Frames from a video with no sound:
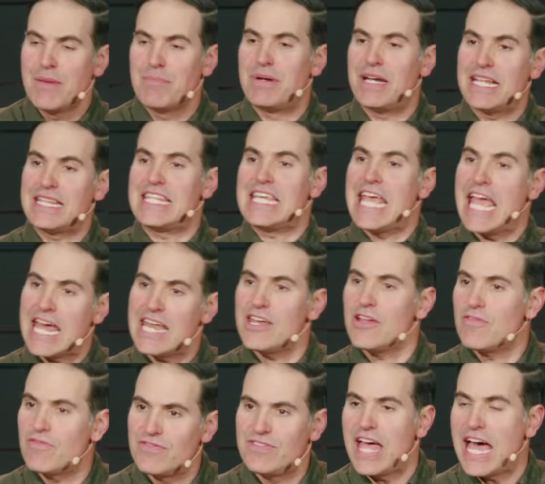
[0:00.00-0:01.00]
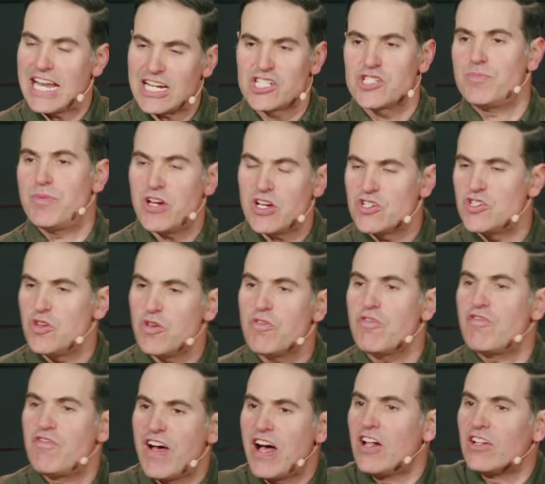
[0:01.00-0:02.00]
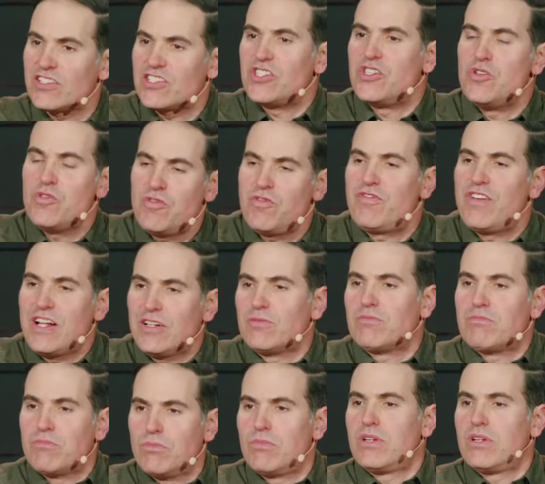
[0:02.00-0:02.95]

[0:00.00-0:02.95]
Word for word: But at the end of that experience, you felt, you felt